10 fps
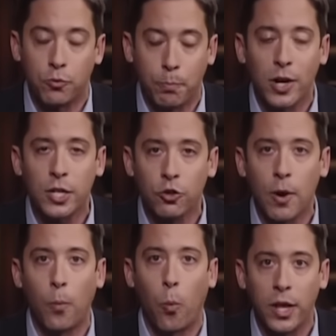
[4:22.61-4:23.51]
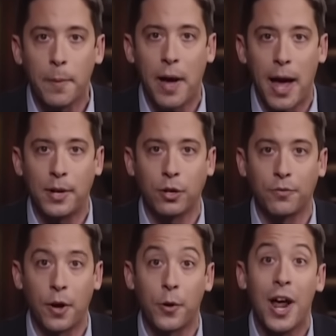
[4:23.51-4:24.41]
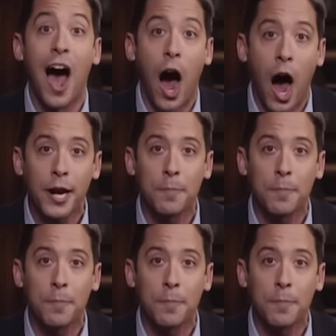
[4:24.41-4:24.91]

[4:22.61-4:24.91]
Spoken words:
President Trump won the popular vote on